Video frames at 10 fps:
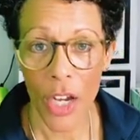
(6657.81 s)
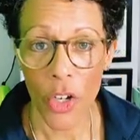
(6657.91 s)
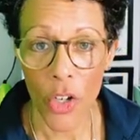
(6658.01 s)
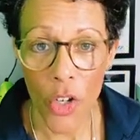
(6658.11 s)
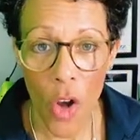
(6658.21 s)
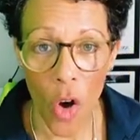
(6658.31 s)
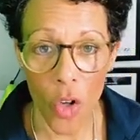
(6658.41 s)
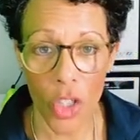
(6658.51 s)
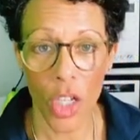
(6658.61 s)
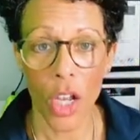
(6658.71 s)

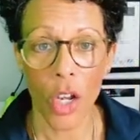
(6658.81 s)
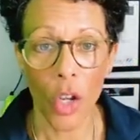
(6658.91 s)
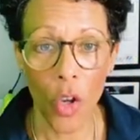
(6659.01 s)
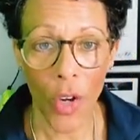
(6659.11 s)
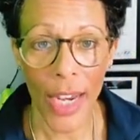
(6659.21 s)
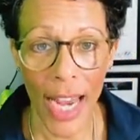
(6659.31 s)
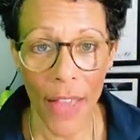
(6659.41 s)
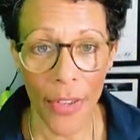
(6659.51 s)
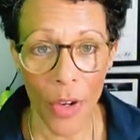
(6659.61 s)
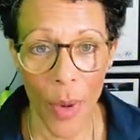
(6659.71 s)
not looking
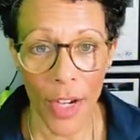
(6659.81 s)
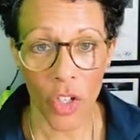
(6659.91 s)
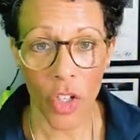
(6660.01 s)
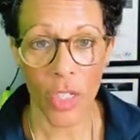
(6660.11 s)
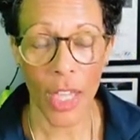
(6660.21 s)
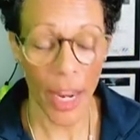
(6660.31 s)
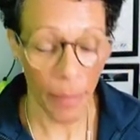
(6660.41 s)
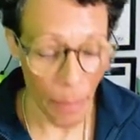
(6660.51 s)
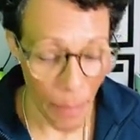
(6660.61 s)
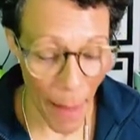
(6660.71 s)
at the questions and